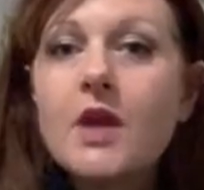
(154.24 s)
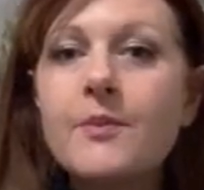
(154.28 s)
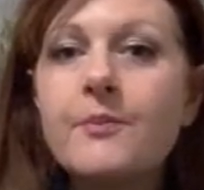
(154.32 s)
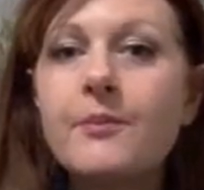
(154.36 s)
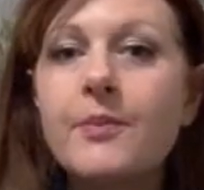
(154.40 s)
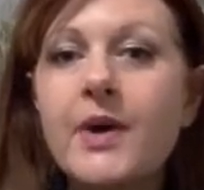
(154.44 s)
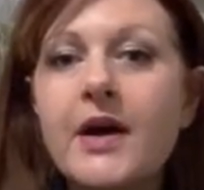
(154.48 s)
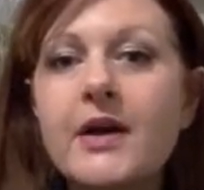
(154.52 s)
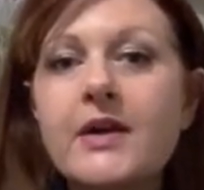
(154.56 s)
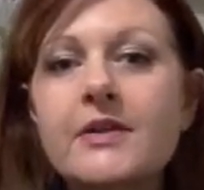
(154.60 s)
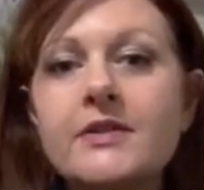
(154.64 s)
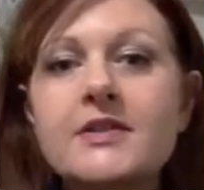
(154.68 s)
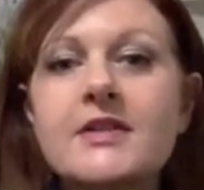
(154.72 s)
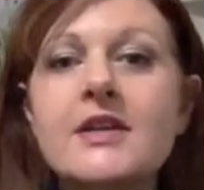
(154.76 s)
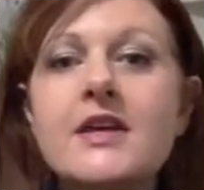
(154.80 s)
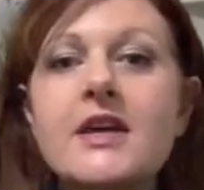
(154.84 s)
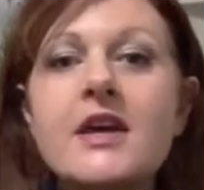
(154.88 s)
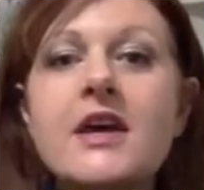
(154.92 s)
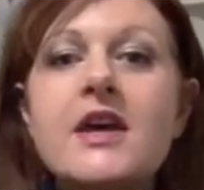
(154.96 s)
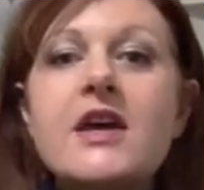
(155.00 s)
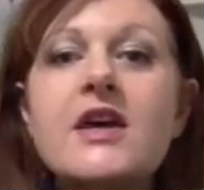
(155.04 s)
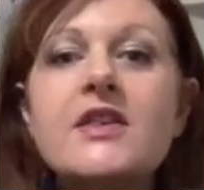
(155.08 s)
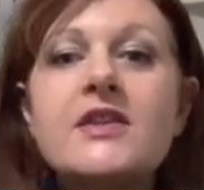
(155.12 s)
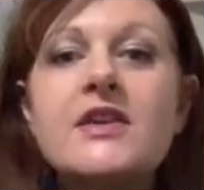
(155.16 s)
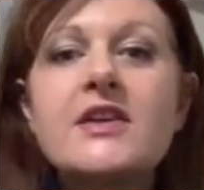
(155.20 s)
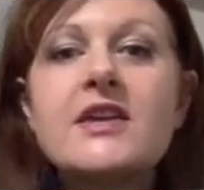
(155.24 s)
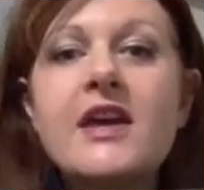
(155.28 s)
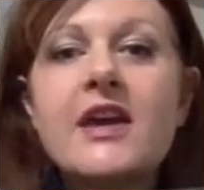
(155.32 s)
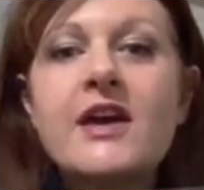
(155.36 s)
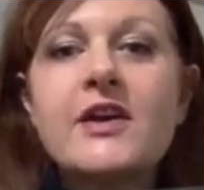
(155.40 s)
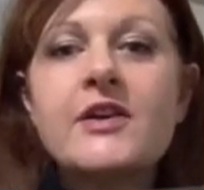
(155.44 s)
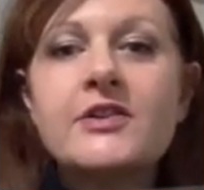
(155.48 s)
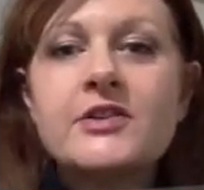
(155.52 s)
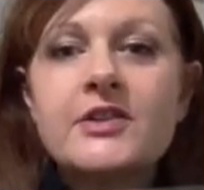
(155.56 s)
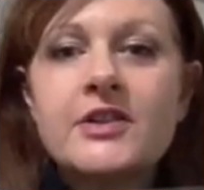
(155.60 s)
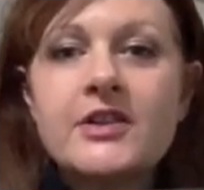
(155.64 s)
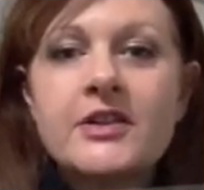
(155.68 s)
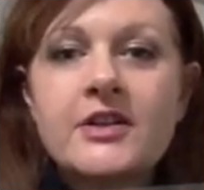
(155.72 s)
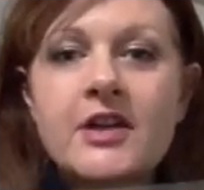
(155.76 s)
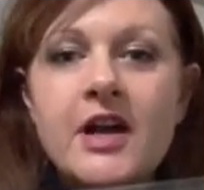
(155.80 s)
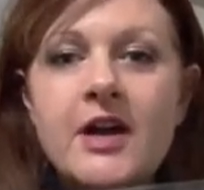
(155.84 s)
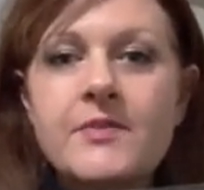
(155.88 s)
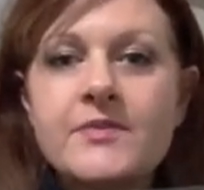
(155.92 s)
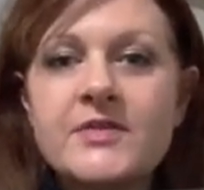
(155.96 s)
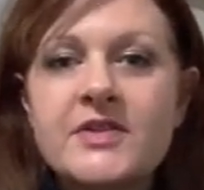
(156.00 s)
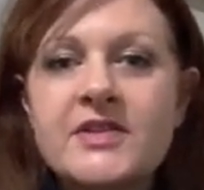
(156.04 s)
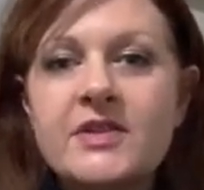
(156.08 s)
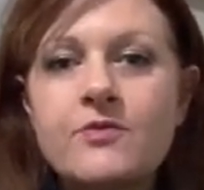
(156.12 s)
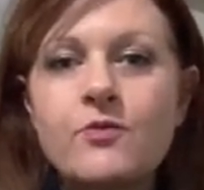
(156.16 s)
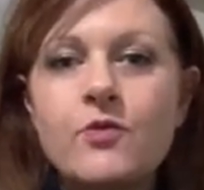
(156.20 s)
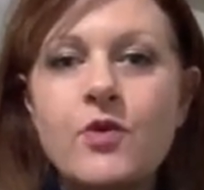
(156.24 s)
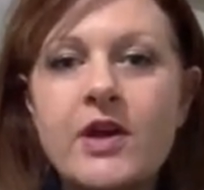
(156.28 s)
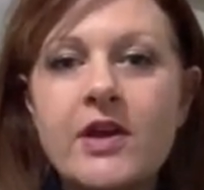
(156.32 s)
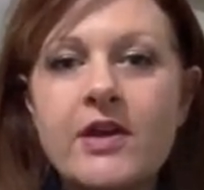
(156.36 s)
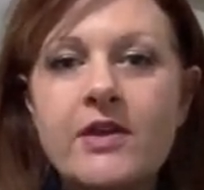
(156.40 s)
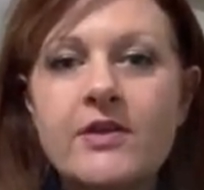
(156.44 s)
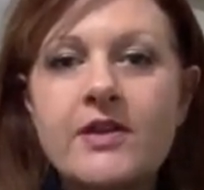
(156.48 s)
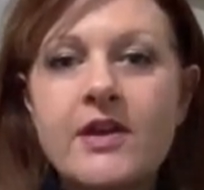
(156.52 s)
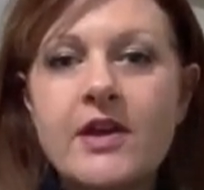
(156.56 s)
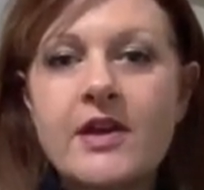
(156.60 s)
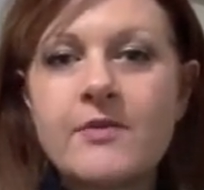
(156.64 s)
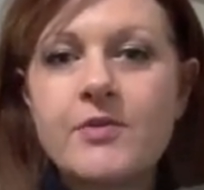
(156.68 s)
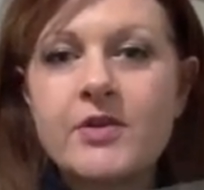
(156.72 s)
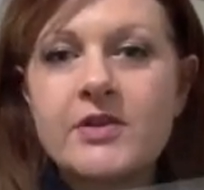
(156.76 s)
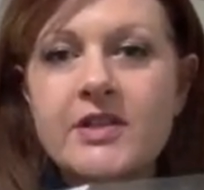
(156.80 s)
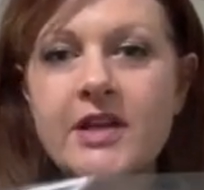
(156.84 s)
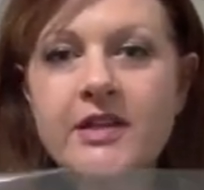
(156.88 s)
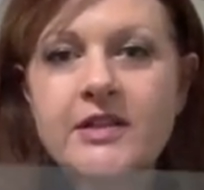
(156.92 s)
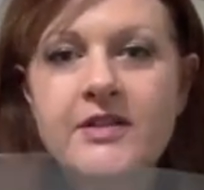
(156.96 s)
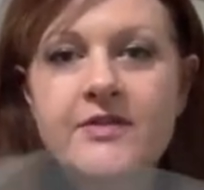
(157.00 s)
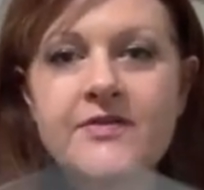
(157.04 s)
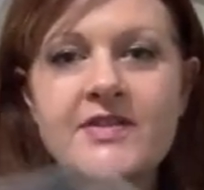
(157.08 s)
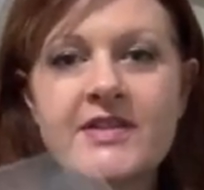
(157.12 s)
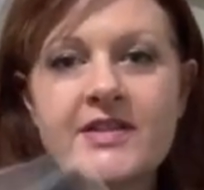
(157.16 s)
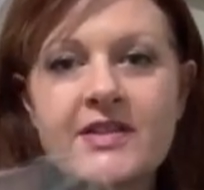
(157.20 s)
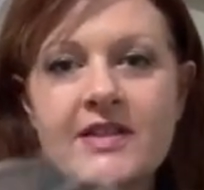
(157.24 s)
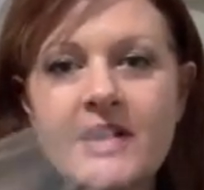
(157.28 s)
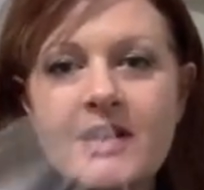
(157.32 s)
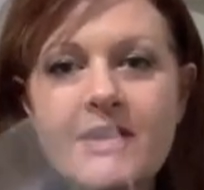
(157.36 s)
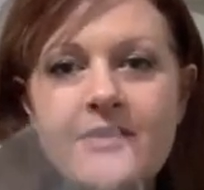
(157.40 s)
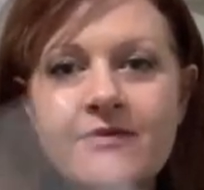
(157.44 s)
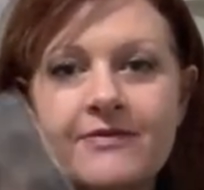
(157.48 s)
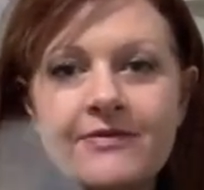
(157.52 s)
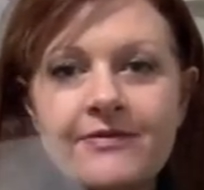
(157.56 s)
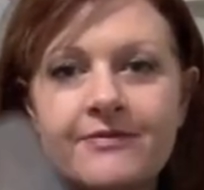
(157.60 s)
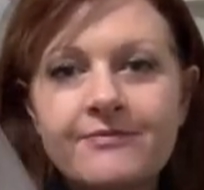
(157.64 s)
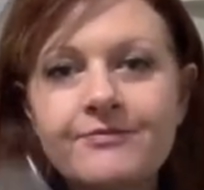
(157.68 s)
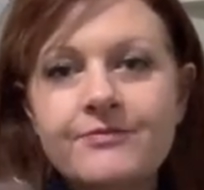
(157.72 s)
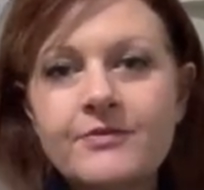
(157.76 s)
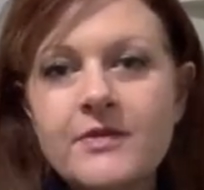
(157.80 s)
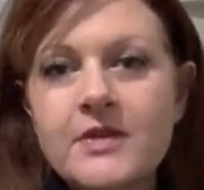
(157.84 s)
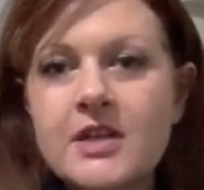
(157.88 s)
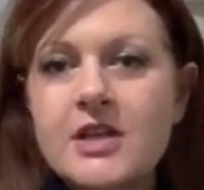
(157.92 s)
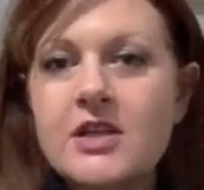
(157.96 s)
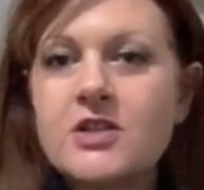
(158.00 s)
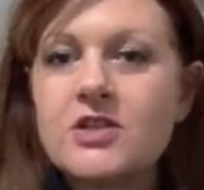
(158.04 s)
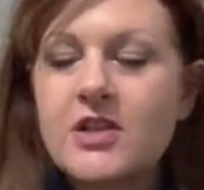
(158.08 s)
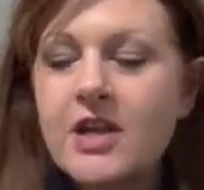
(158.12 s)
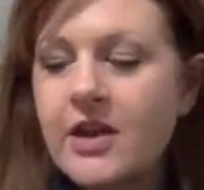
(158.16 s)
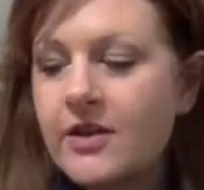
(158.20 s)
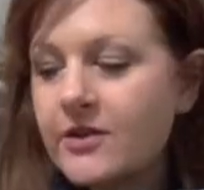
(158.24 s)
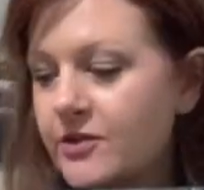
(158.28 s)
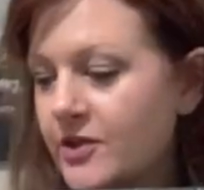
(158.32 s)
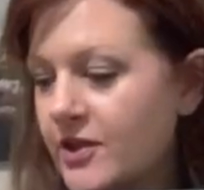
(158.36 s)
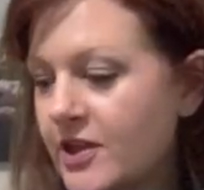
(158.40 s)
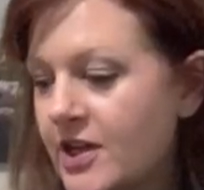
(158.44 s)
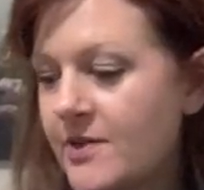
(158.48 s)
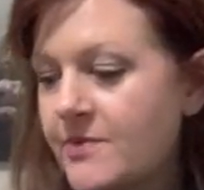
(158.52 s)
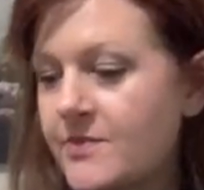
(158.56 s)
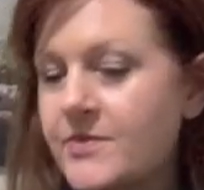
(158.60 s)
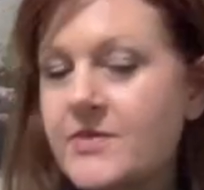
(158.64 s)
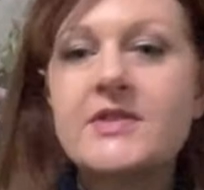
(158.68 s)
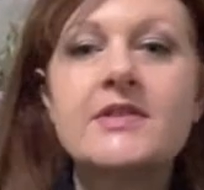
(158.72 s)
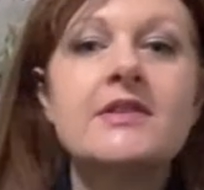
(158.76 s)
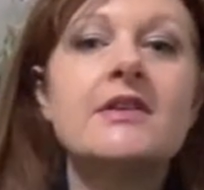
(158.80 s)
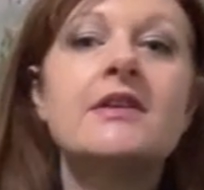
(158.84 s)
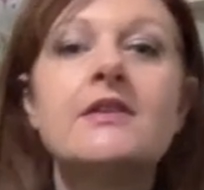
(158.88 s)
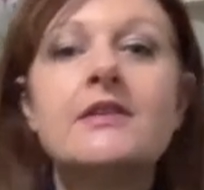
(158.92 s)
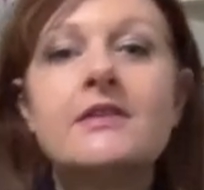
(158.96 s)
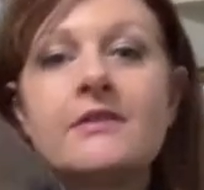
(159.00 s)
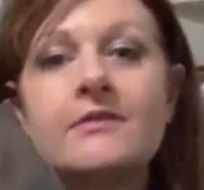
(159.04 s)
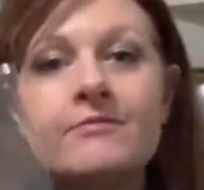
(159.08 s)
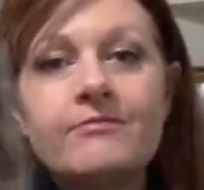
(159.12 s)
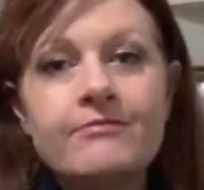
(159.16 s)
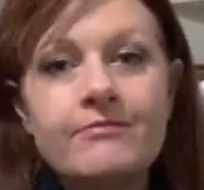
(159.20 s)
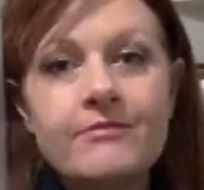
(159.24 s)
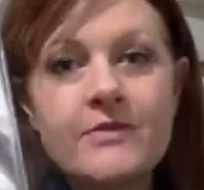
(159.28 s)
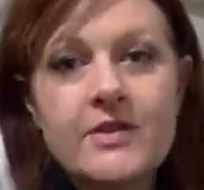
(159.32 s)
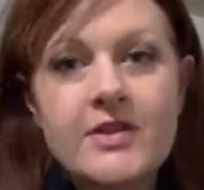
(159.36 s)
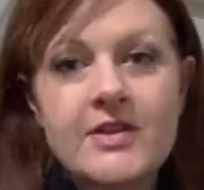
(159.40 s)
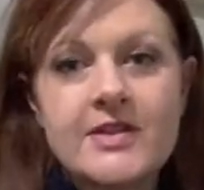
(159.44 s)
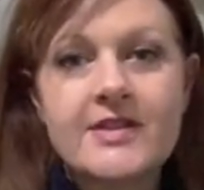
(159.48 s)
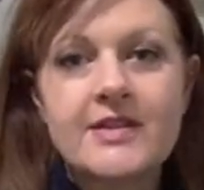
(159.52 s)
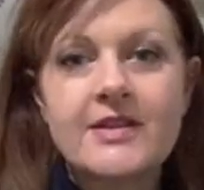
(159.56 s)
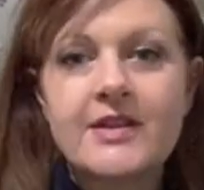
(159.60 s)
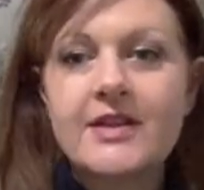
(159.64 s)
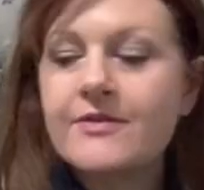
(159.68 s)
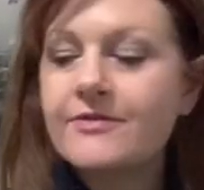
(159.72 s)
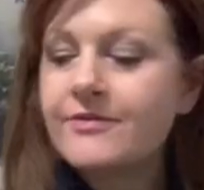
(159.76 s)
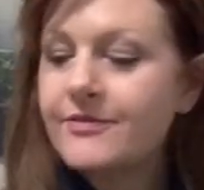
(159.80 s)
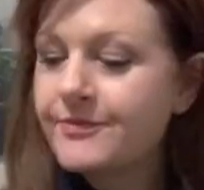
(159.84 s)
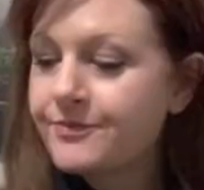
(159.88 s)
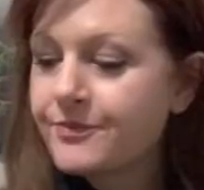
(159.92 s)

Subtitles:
But the calendar comes with a protective sleeve. Each calendar comes in the sleeve.